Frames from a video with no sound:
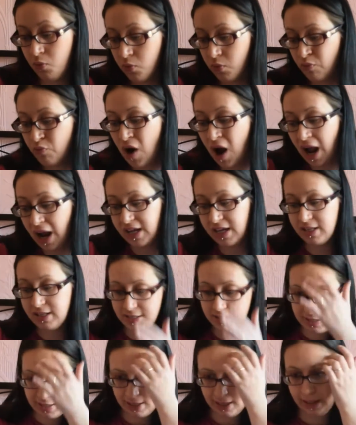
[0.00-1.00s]
Ryan's
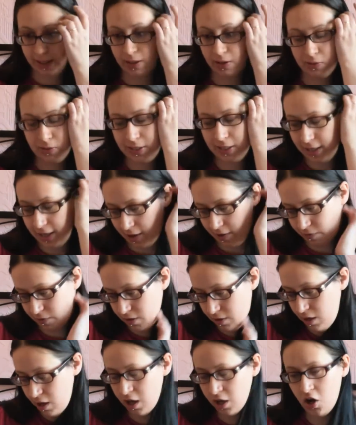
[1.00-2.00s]
thing, who's
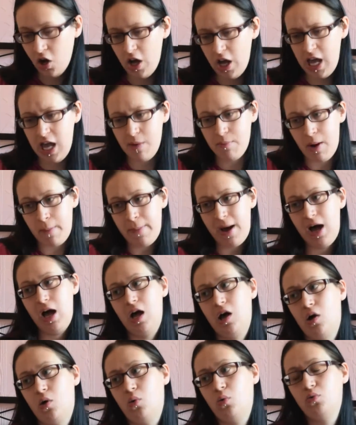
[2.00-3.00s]
11, I got him
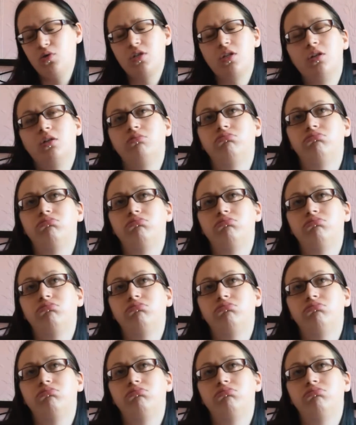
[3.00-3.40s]
about,